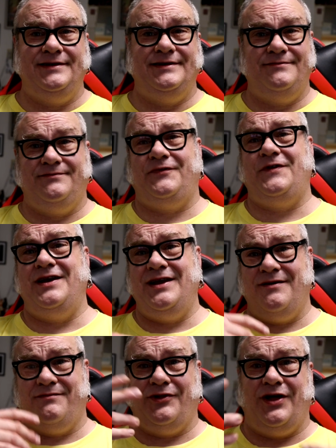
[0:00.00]
and
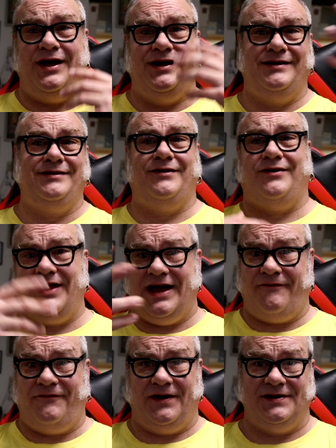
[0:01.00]
thinning of blood and all
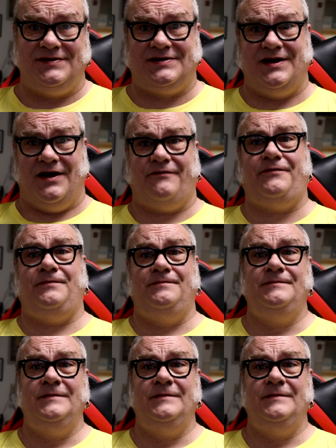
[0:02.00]
that fun stuff.